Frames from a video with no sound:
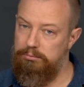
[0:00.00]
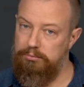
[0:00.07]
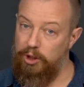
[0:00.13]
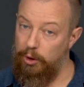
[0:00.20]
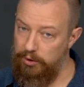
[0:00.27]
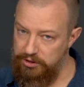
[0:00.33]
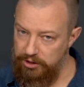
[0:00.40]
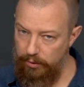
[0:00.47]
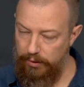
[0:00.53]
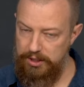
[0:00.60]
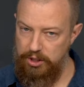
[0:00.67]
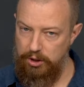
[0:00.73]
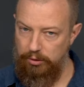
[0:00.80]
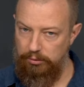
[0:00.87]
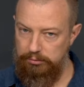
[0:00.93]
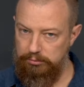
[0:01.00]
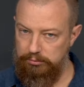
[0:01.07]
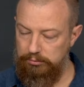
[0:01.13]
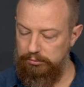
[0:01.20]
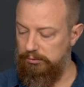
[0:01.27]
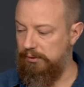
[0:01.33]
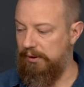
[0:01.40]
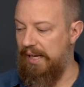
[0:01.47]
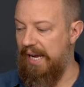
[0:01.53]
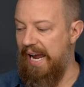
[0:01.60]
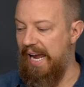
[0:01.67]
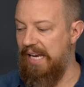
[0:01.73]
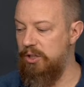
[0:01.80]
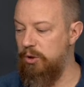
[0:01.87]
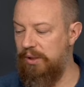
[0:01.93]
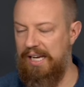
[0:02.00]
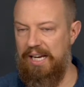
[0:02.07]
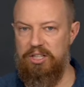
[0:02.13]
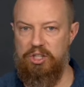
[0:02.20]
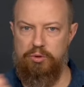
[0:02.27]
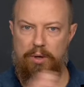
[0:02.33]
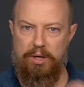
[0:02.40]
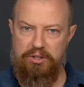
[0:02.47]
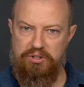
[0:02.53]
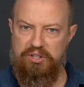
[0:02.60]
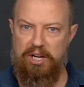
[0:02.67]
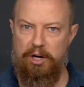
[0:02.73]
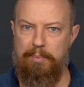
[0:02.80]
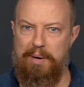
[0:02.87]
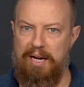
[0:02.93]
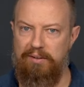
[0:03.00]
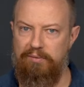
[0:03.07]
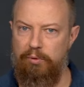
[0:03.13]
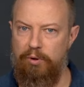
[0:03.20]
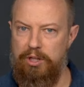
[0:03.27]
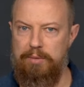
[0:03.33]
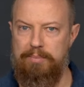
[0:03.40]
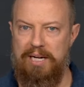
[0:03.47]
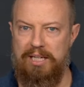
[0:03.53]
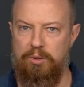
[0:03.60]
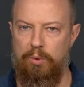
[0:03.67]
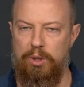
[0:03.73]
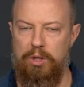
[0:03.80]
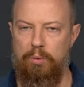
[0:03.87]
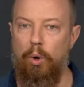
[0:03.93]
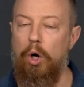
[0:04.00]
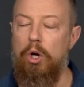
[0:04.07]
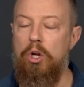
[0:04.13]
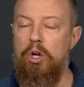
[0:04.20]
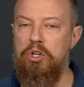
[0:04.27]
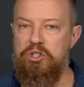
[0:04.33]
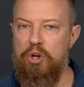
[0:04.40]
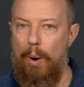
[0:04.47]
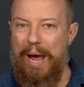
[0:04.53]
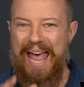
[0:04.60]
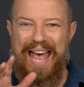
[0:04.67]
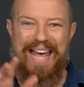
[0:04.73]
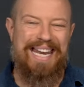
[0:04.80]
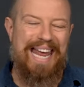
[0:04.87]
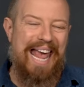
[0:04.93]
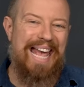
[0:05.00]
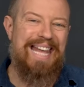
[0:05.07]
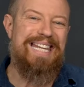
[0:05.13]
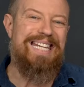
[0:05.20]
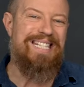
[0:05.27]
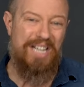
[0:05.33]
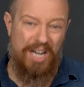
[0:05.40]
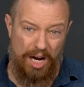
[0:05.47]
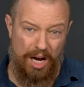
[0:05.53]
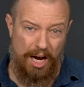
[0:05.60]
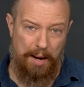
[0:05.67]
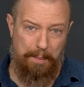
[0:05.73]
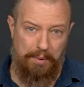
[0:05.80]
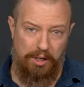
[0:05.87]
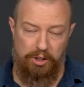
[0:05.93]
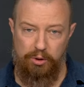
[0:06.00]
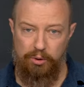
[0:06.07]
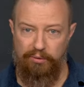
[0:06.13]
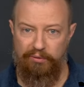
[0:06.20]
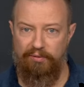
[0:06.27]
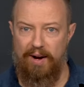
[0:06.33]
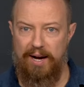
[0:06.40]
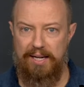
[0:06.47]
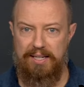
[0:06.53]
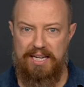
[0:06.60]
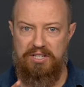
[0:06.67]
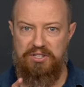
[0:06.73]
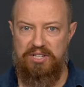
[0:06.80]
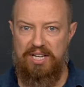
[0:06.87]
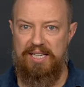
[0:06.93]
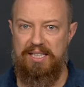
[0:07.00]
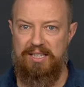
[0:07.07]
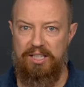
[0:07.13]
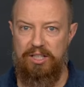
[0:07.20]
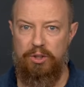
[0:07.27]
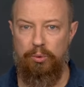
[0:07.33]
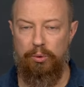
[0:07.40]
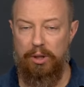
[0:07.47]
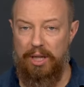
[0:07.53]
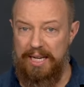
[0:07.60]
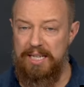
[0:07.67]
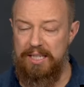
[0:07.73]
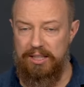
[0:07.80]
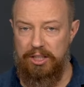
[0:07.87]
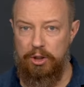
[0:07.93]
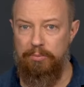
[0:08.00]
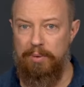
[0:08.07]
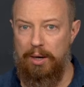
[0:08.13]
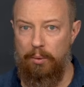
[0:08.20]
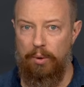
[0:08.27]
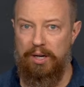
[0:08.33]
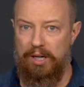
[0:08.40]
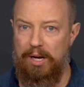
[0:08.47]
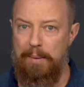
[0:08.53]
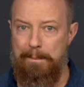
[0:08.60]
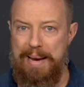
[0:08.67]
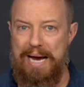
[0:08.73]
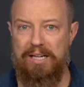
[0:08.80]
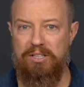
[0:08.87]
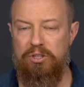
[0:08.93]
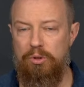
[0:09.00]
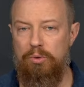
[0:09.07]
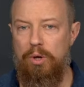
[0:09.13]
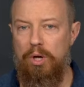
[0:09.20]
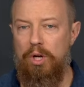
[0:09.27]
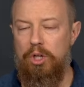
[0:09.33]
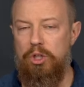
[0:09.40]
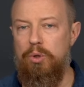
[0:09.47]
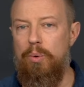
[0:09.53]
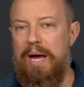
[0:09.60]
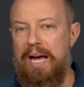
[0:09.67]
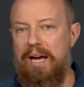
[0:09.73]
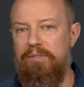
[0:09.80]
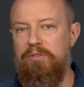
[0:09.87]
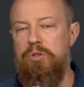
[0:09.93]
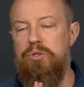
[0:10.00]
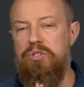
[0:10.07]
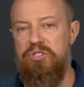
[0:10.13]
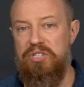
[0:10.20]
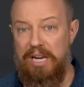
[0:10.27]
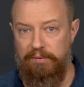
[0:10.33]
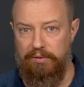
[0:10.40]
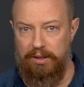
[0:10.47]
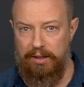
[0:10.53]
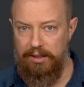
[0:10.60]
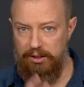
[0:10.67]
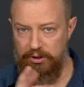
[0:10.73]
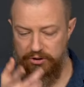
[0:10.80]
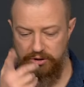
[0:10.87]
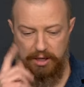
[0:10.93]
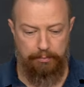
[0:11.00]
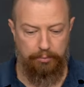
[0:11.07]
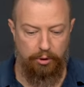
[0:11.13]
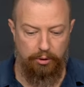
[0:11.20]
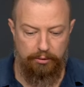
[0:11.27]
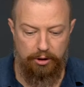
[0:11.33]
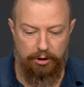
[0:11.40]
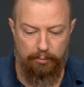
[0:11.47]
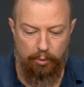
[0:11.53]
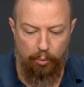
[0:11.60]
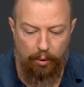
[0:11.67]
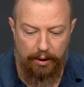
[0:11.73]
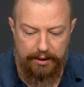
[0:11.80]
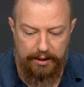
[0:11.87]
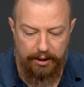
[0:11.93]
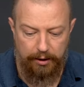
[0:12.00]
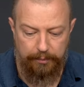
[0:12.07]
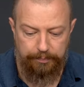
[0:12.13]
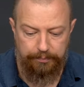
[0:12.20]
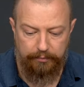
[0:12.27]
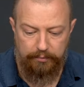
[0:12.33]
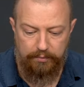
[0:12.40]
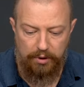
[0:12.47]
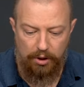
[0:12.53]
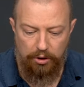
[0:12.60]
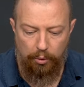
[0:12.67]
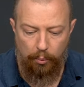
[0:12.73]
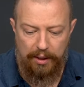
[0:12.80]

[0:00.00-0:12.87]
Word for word: there is no undo, and you can't just rock the slider back and forth to get back to where you were. So at any time you find a setting that you like that you might want to come back to, you have to save it. And here's tip number one here. The